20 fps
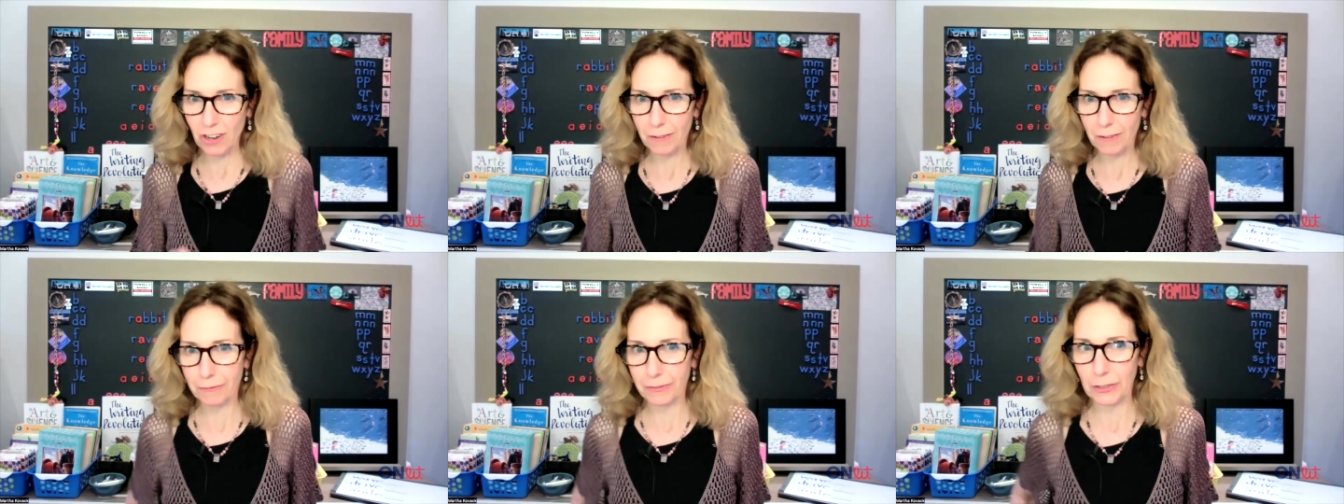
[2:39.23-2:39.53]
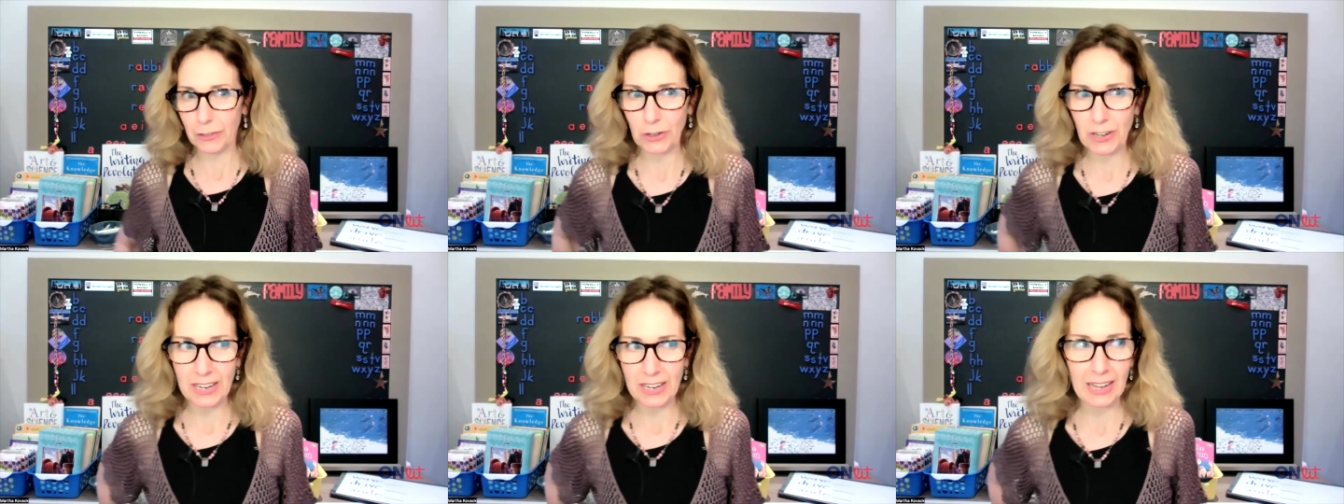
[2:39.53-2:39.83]
of
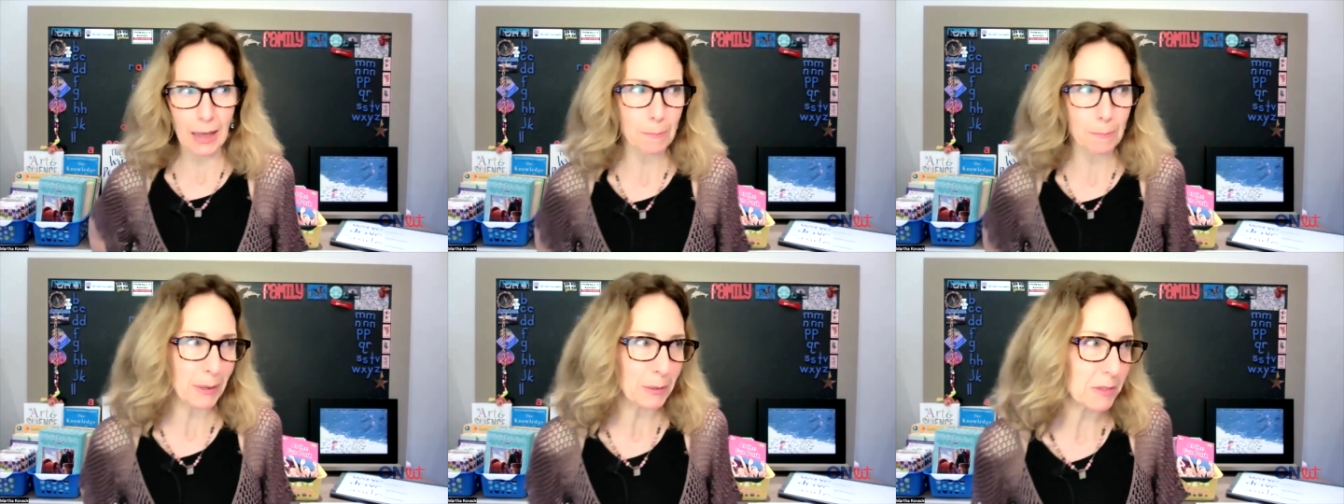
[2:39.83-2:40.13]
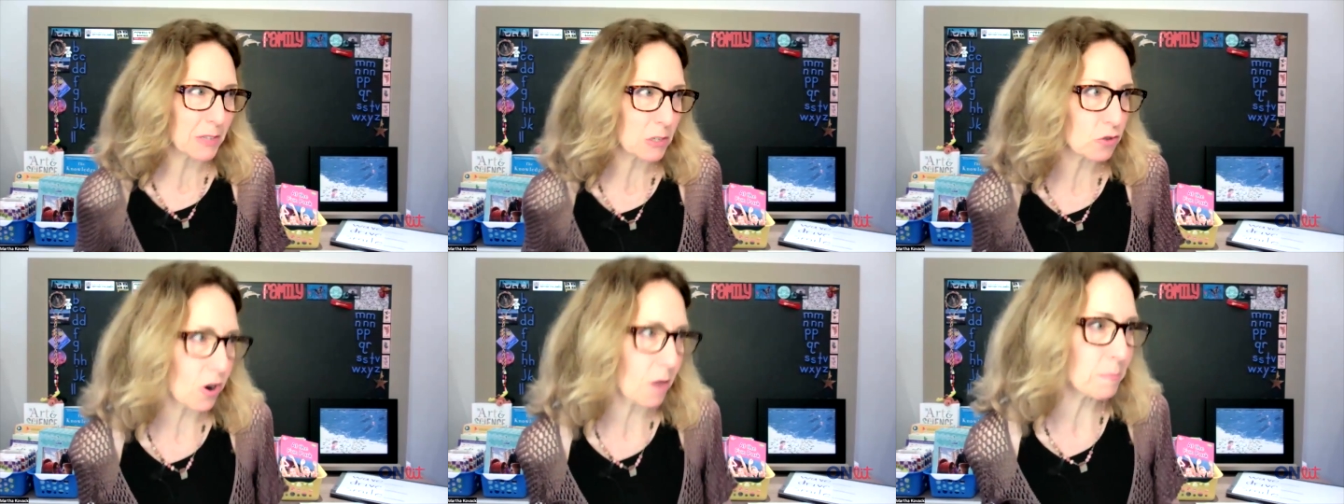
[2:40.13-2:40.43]
learning about
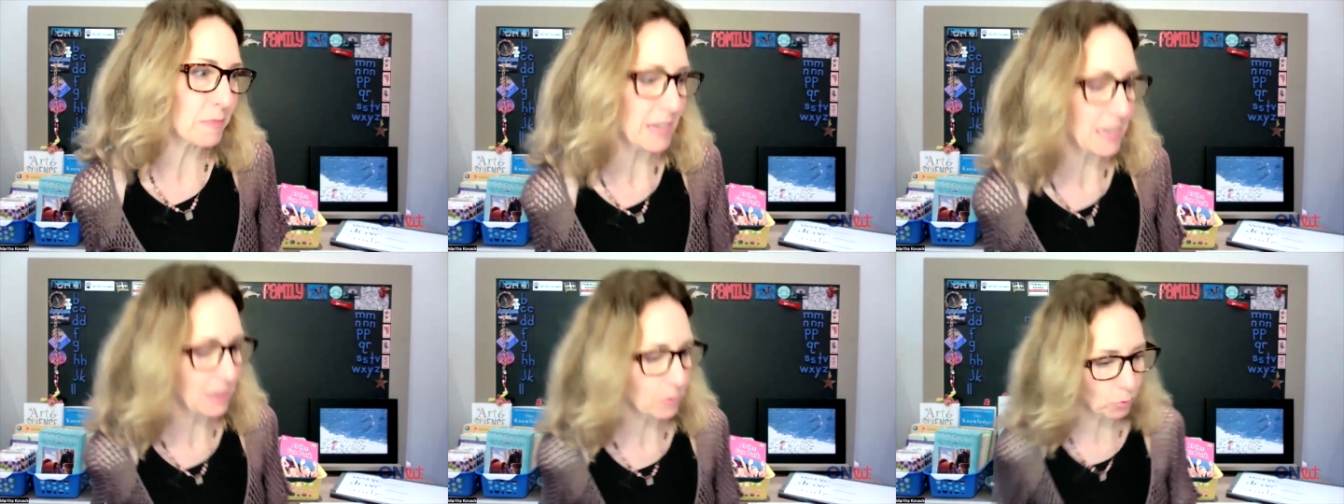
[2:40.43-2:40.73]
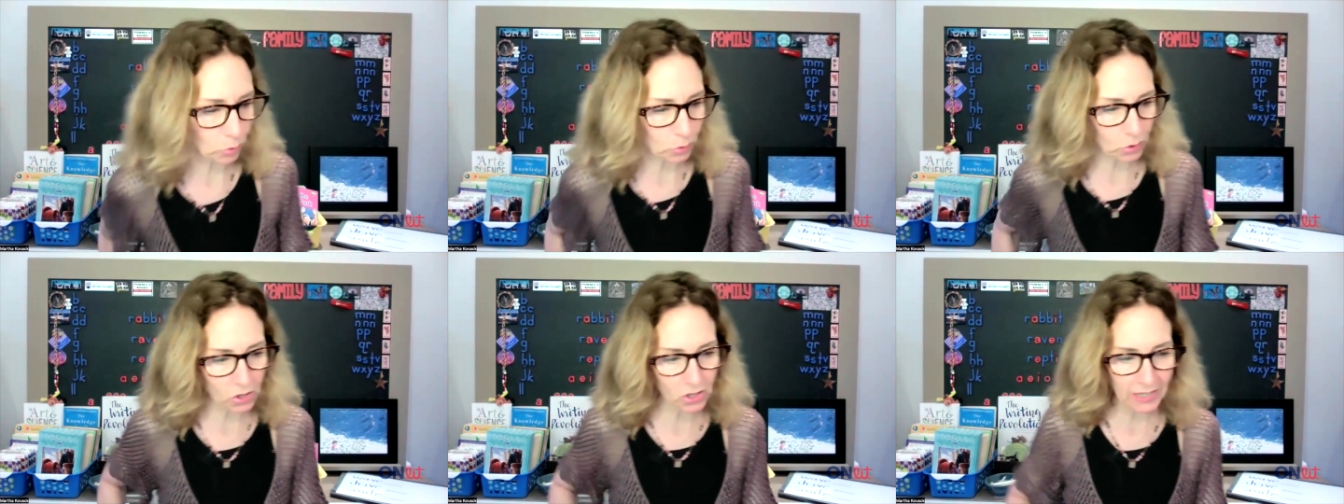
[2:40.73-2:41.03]
the drop the E
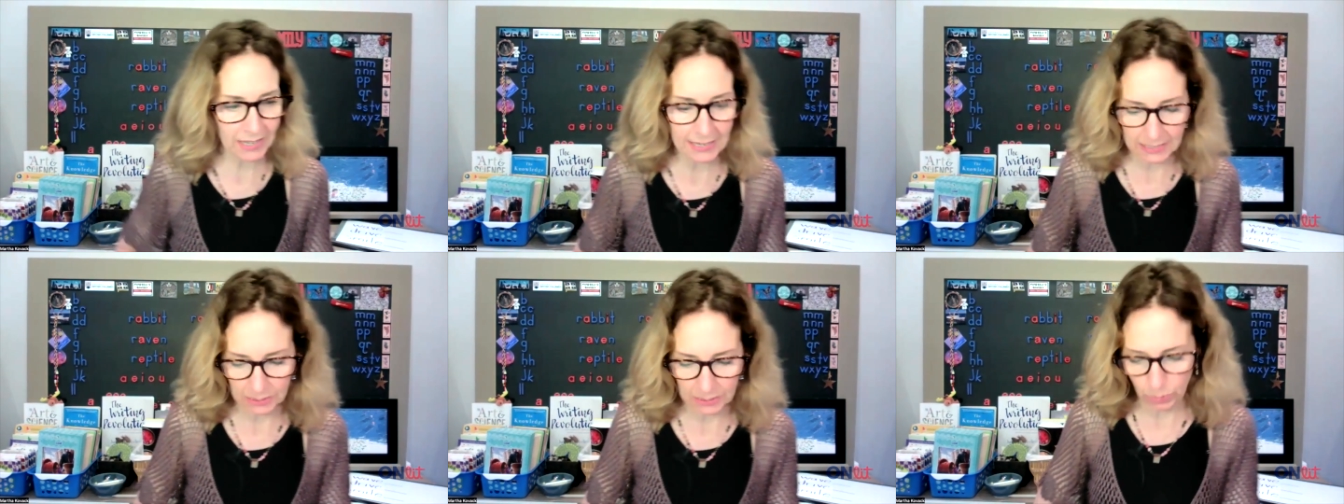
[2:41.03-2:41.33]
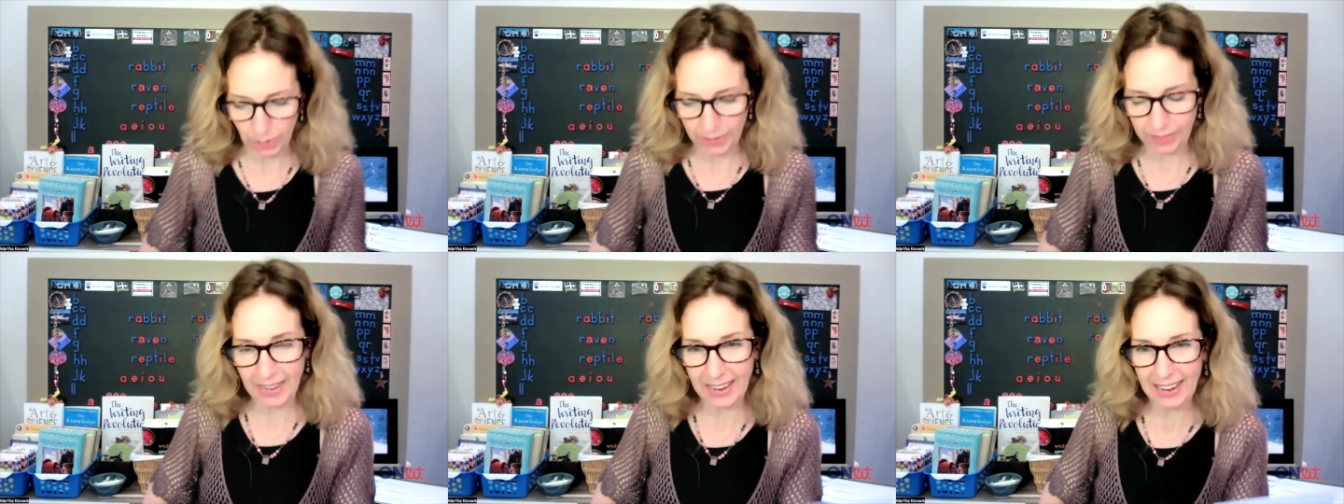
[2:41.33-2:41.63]
rule is
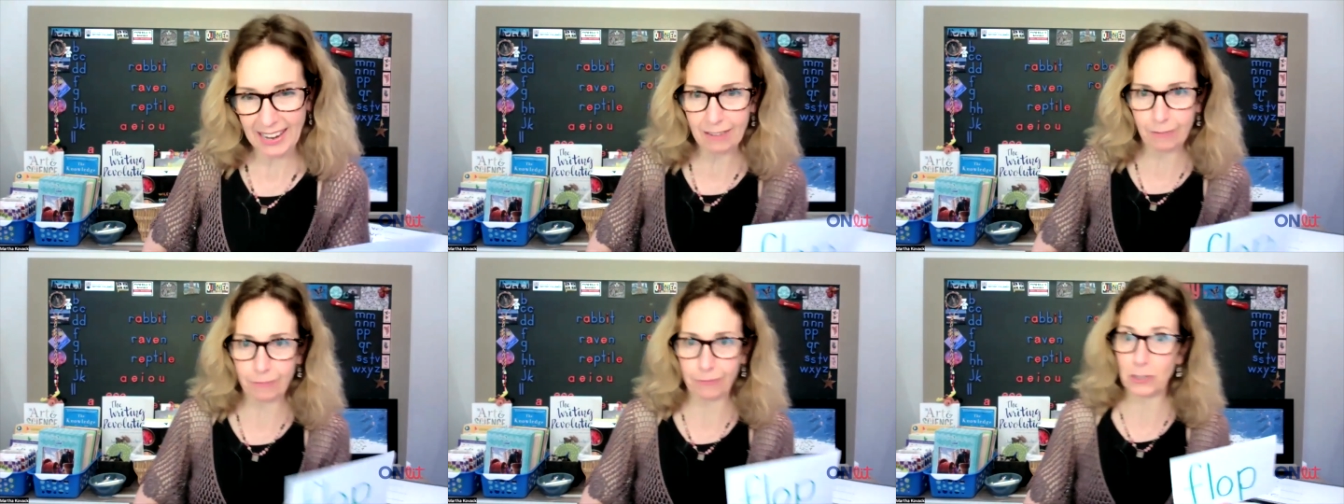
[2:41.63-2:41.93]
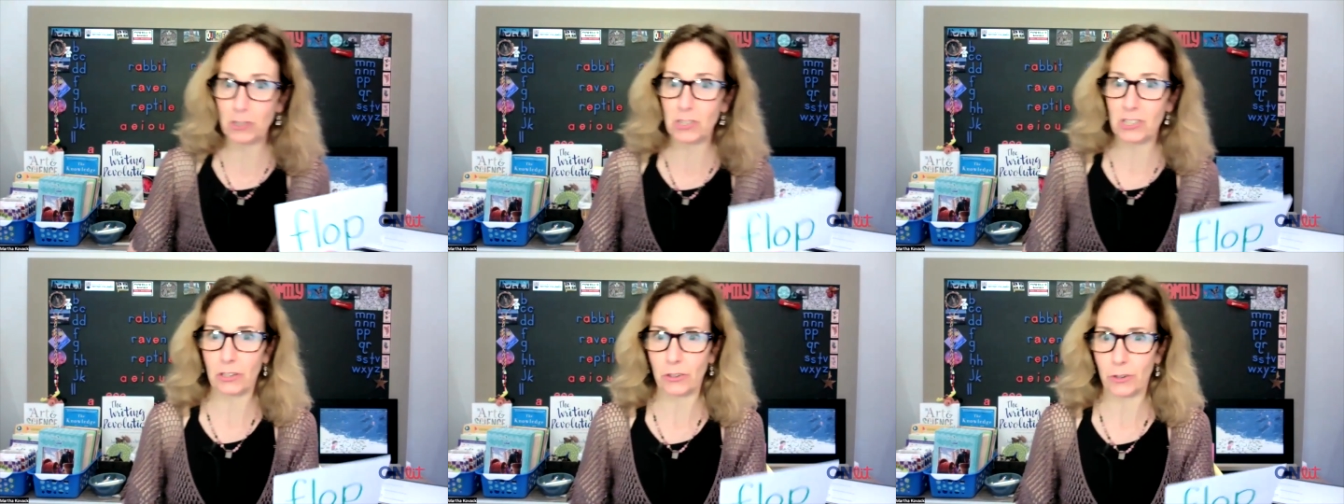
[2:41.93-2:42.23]
when they
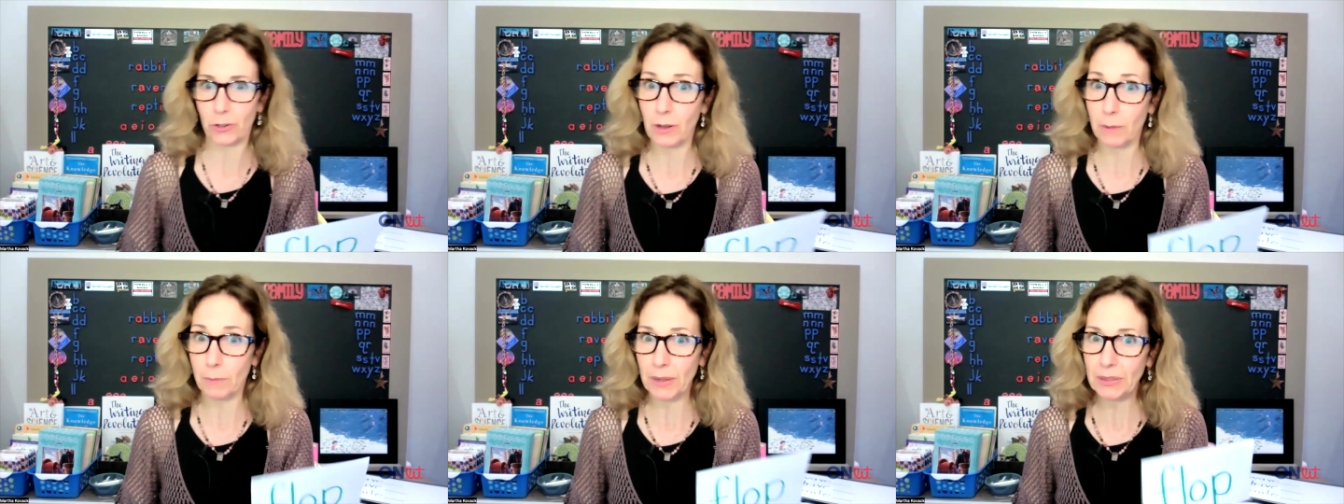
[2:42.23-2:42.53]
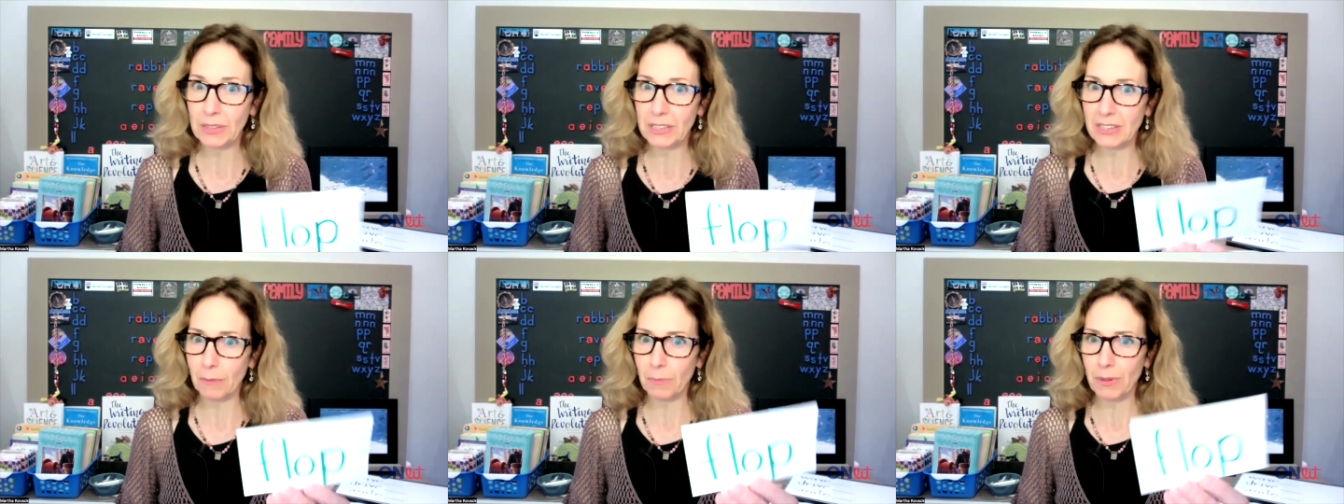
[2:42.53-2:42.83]
first learn
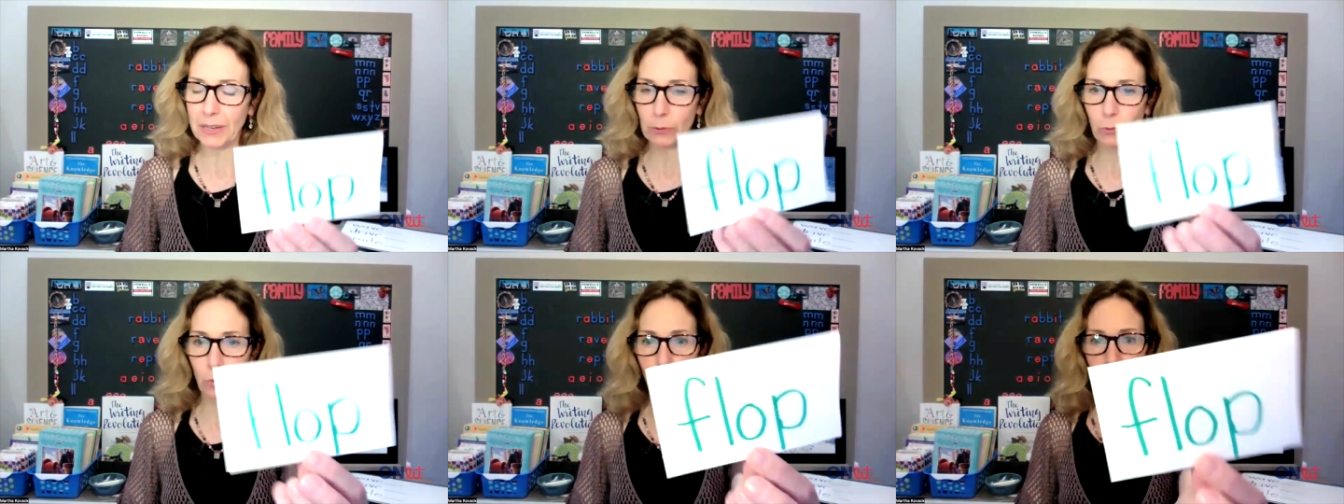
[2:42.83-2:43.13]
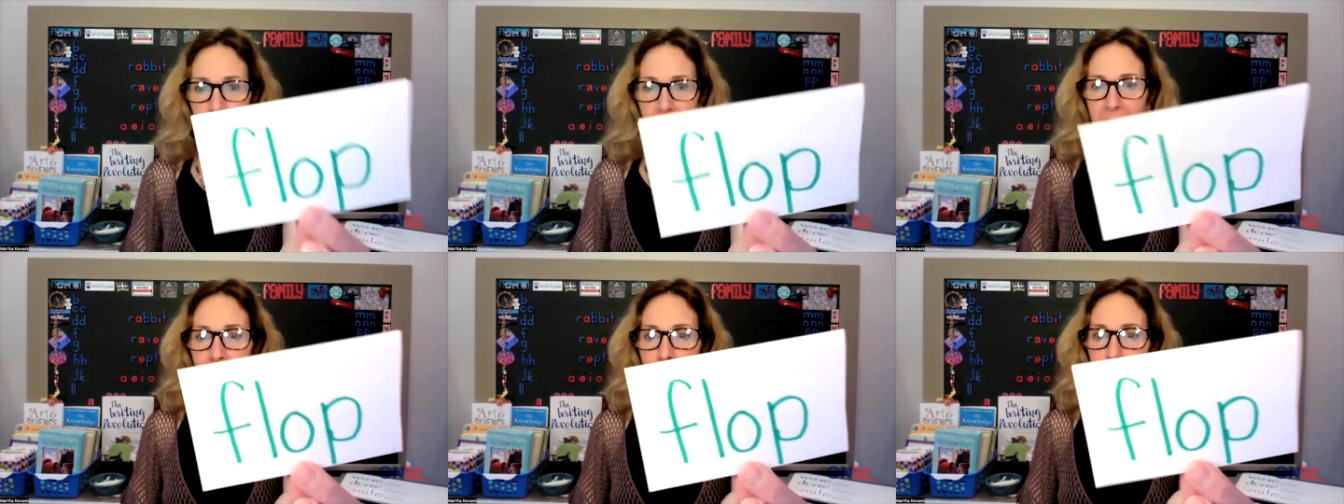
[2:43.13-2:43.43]
about the doubling rule.